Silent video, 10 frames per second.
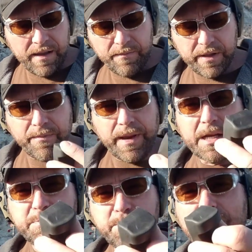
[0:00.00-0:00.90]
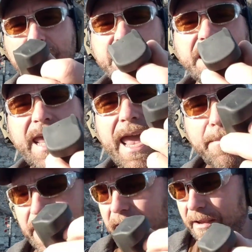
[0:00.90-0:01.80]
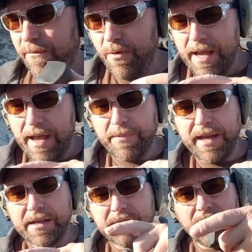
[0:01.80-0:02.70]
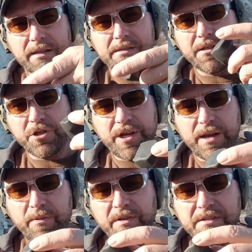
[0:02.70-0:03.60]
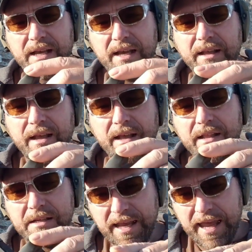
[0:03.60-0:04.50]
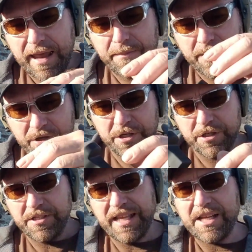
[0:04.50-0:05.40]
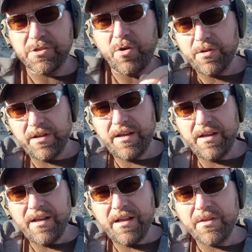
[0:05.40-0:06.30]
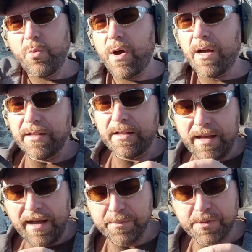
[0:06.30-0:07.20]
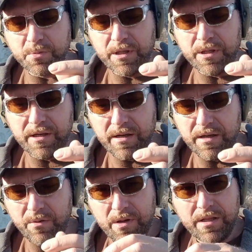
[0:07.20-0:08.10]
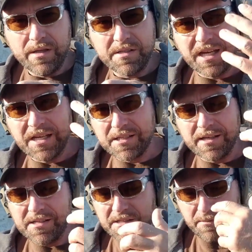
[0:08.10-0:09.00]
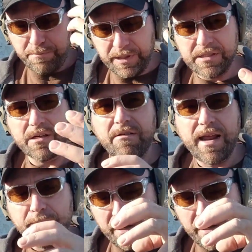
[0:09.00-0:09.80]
But the biggest pro is the cap they give you. I'm guessing it's the shape of the sight. This cap just stays on. The one that comes with the SIG sights is a piece of crap.